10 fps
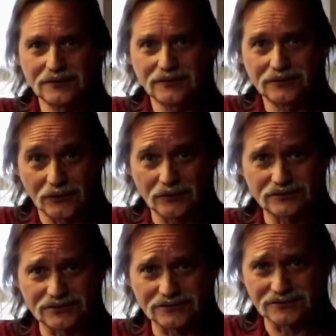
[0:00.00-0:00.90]

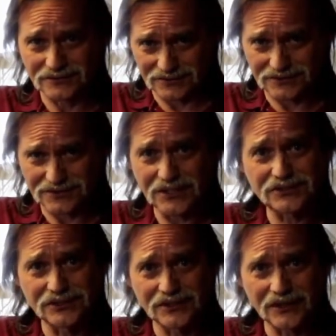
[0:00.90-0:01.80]
Durf's
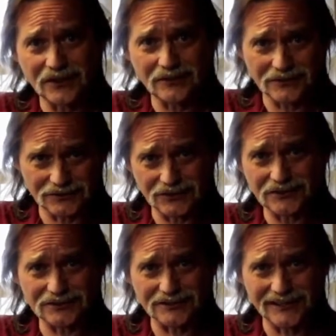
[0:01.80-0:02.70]
teaching you how to
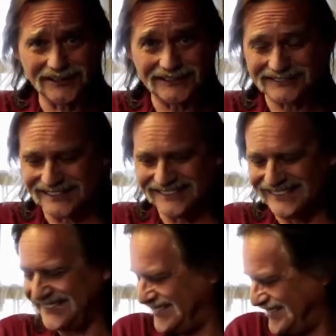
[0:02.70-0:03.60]
adjust a lens
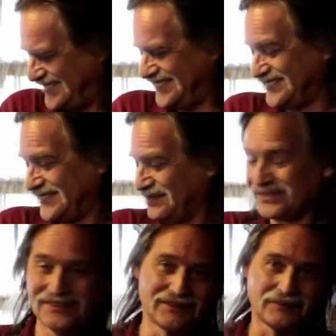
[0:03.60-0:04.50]

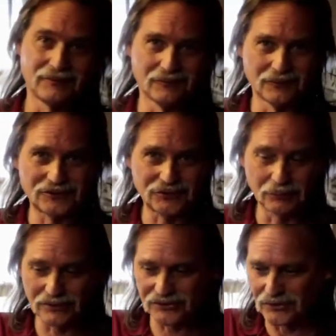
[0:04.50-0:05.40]
with
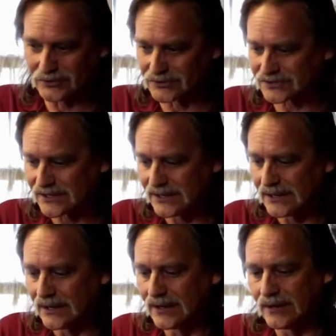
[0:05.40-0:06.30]
stupid tools.
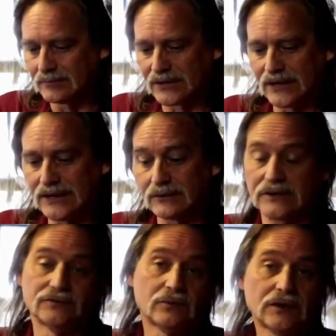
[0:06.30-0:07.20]
But
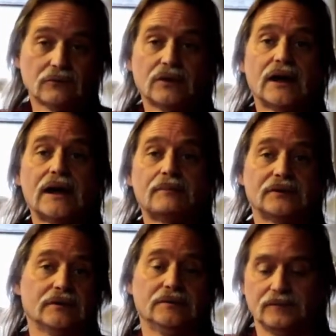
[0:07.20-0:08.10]
anyways, what
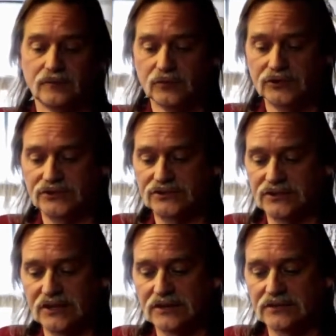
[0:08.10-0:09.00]
happened was
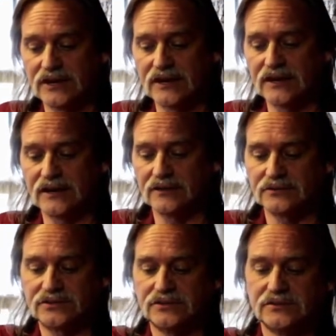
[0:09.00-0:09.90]
the other day I
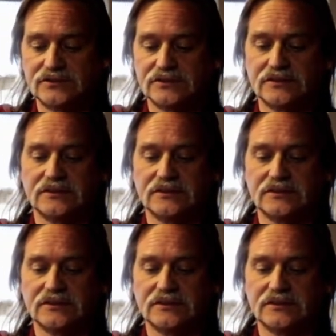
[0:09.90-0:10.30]
was using